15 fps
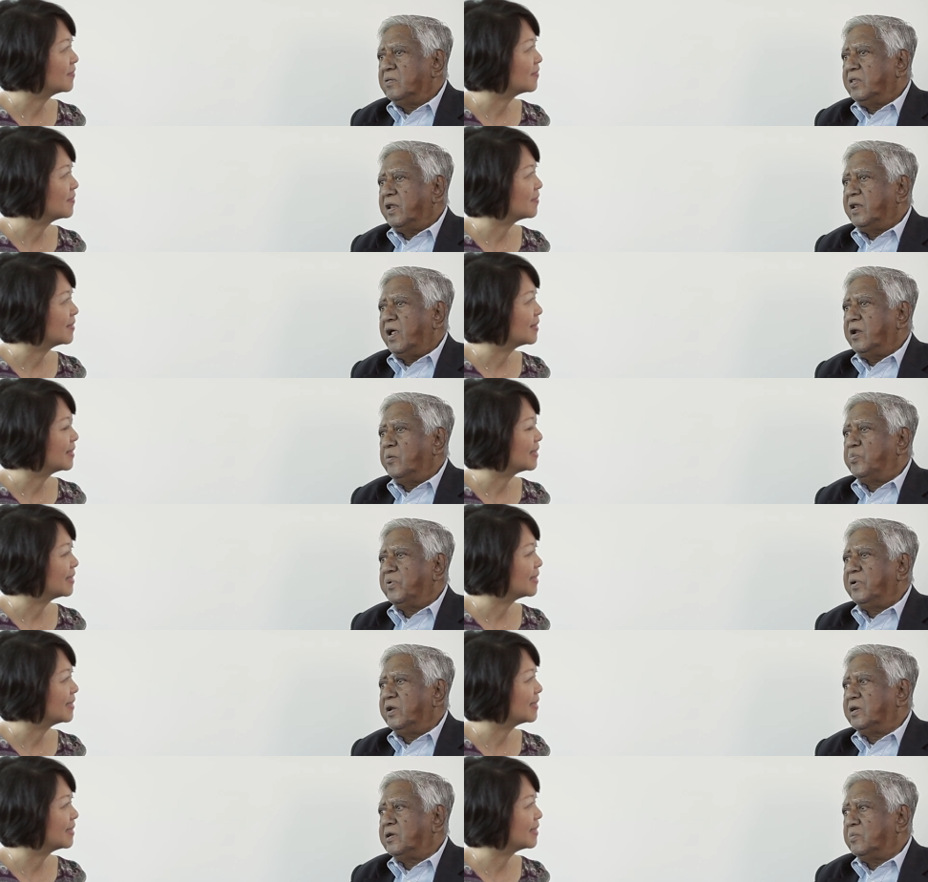Speaker 1: That
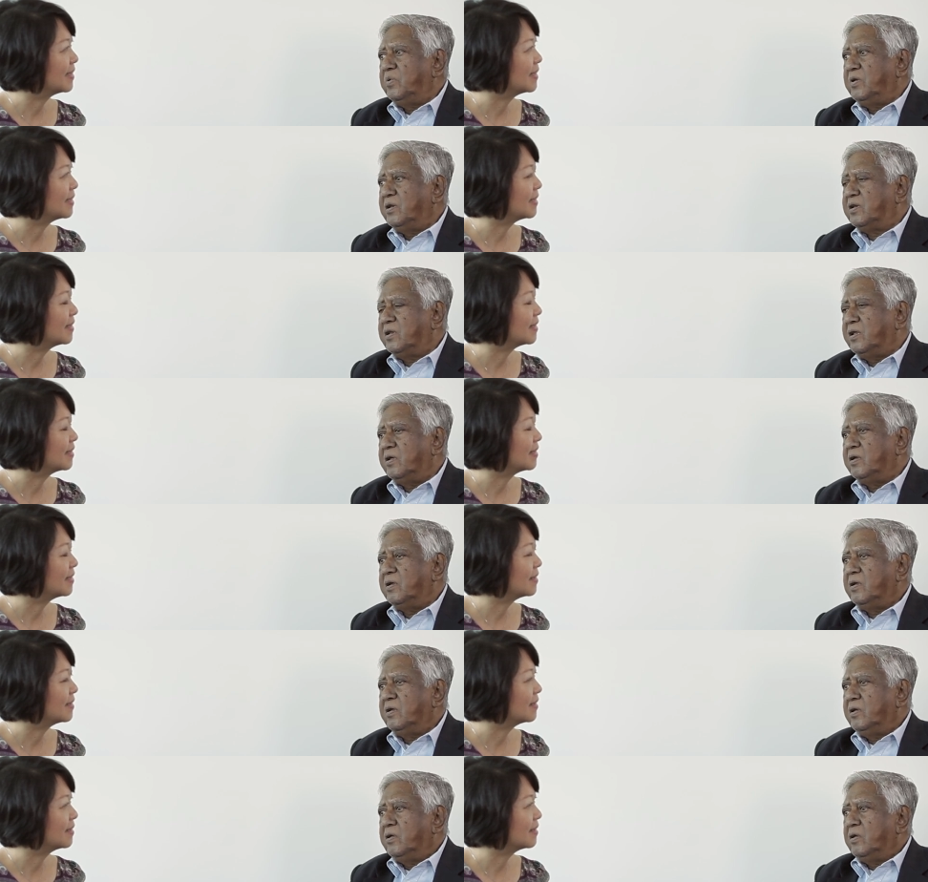unpredictability
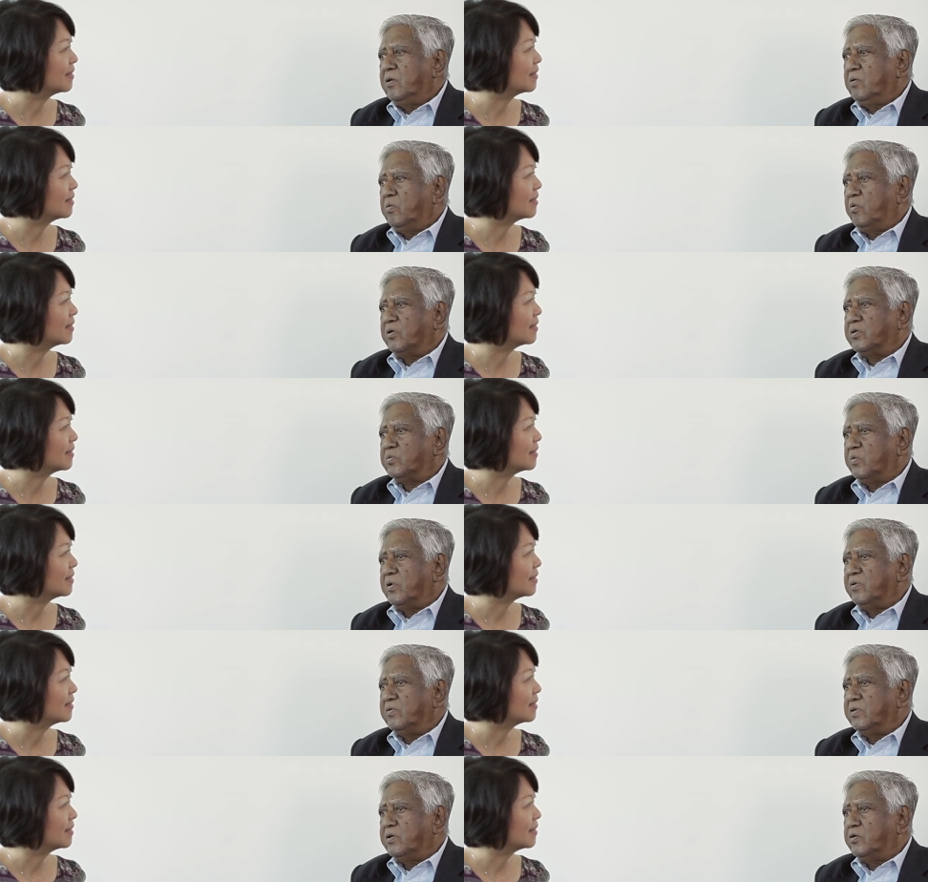was
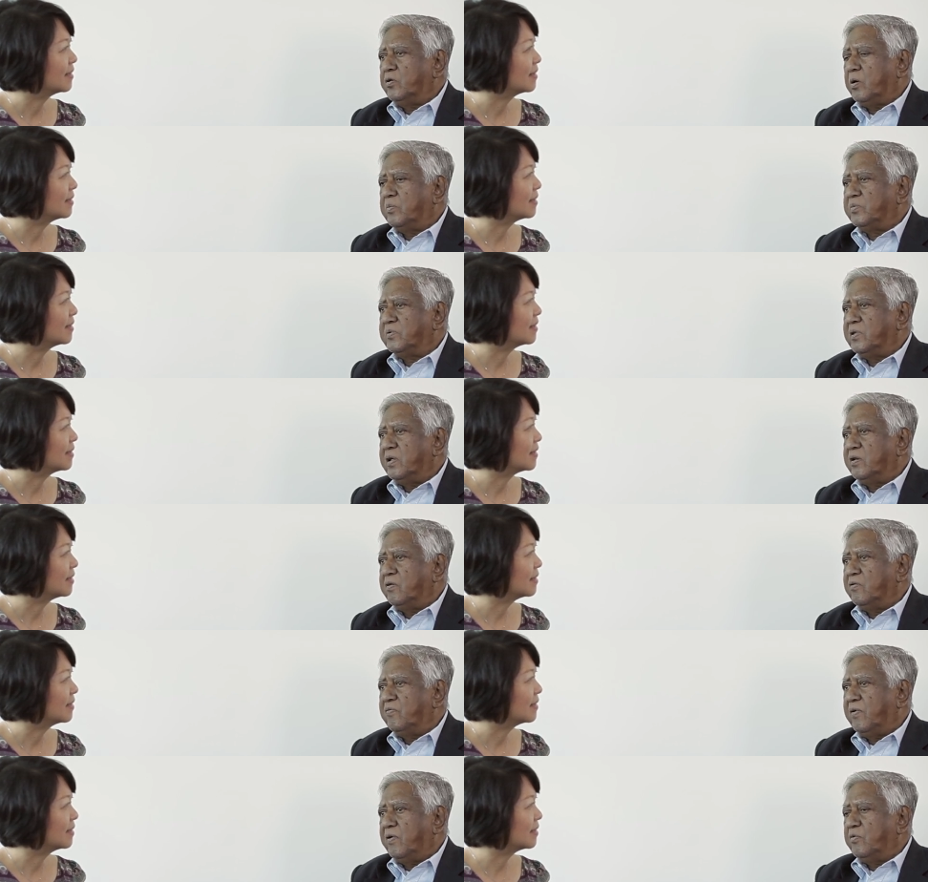one of the jobs that
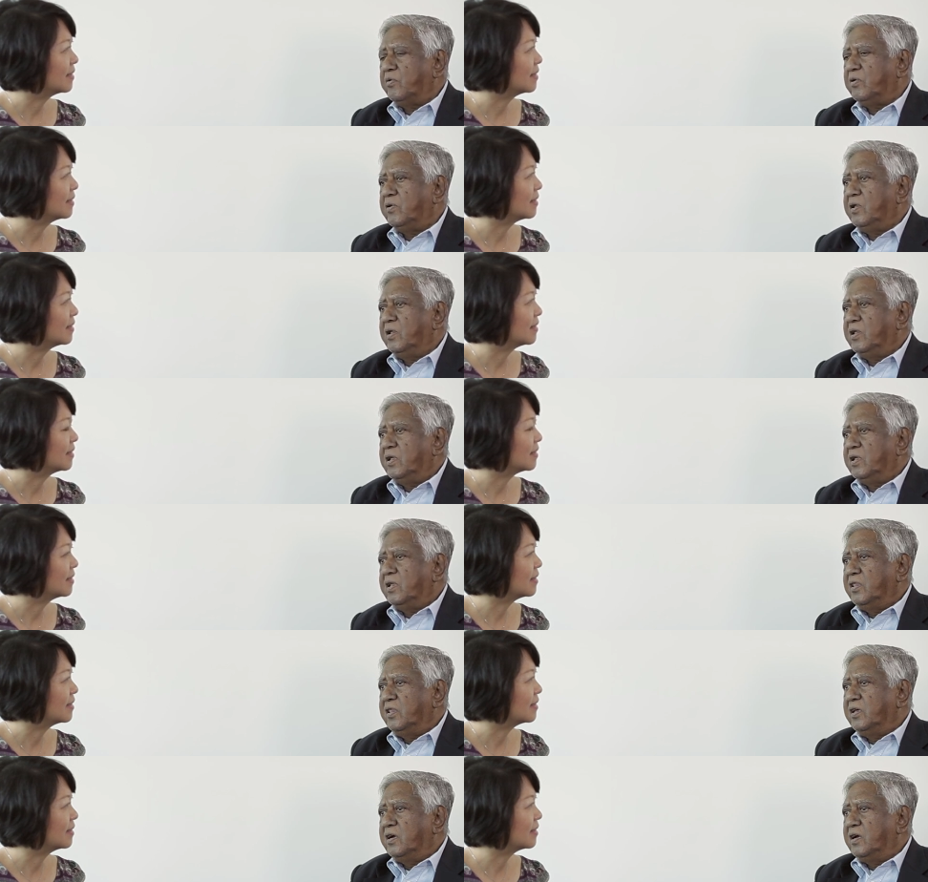you found
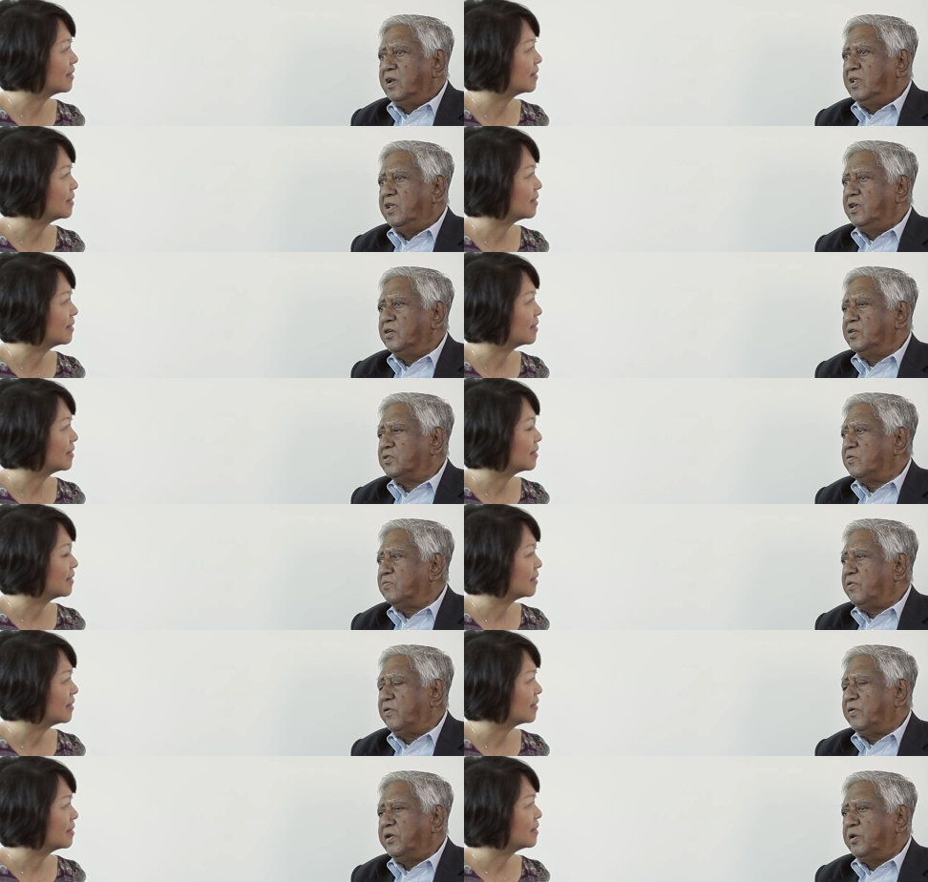in the early years
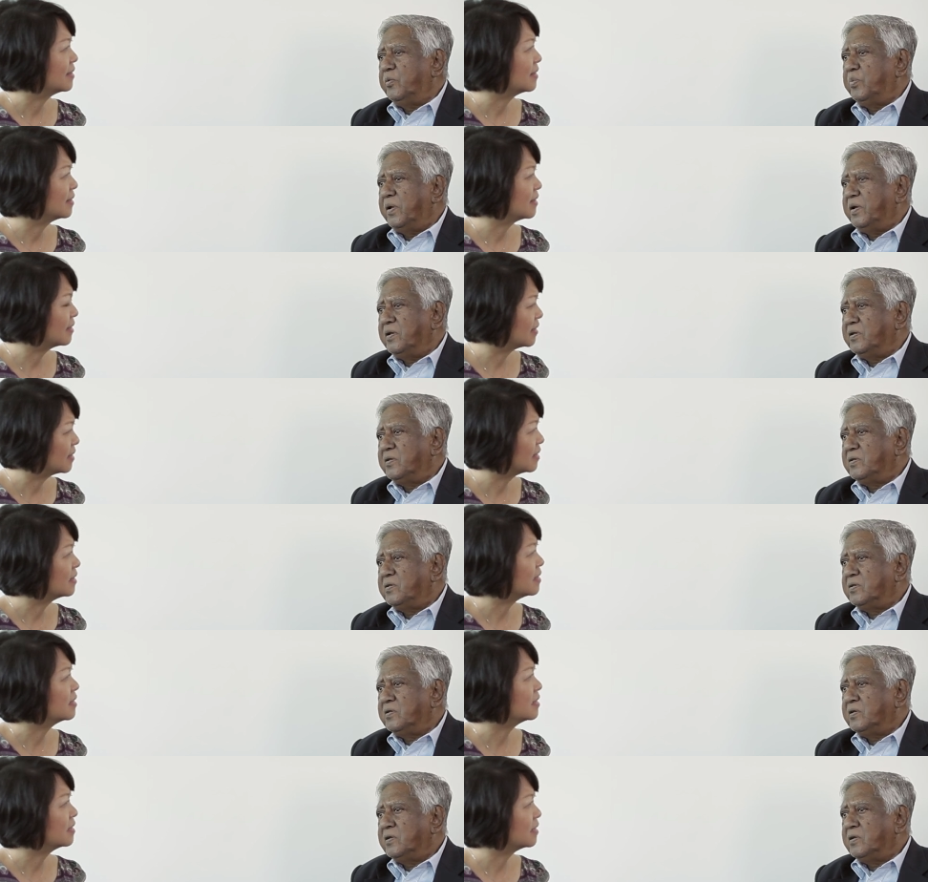of our independence.